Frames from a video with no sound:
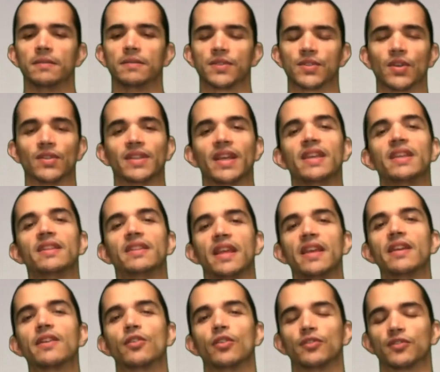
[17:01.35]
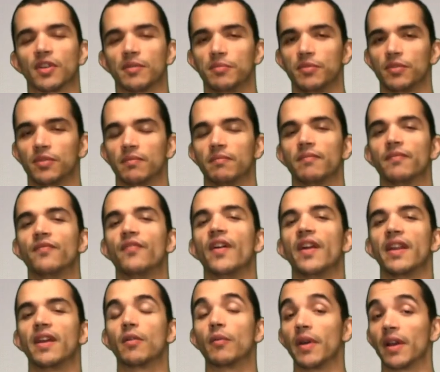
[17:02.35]
So they contribute
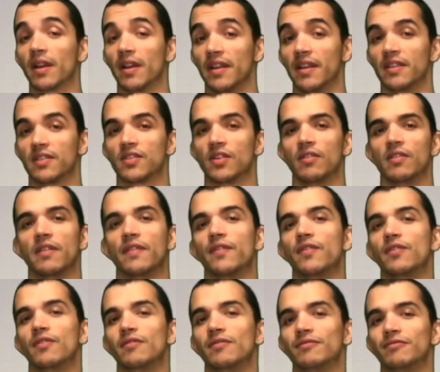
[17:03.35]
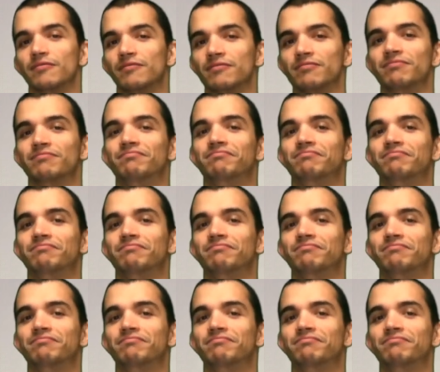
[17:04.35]
very quickly. So if you